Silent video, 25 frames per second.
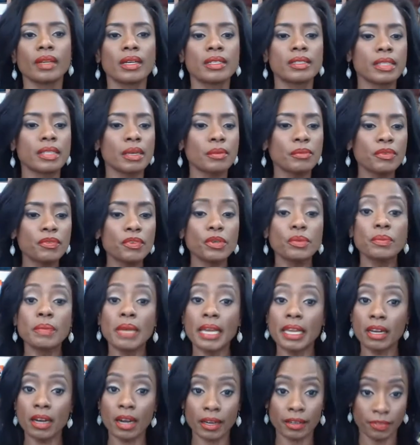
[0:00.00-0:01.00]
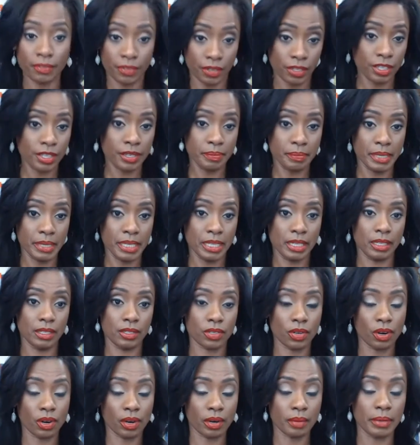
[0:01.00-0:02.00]
some of you may not have heard me
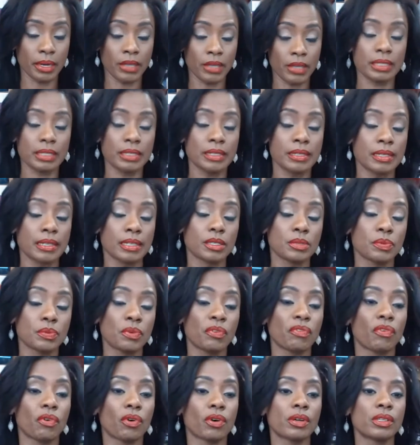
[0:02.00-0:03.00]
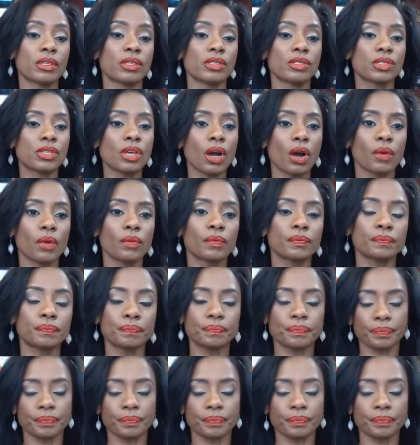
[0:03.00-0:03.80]
talk about these things before. So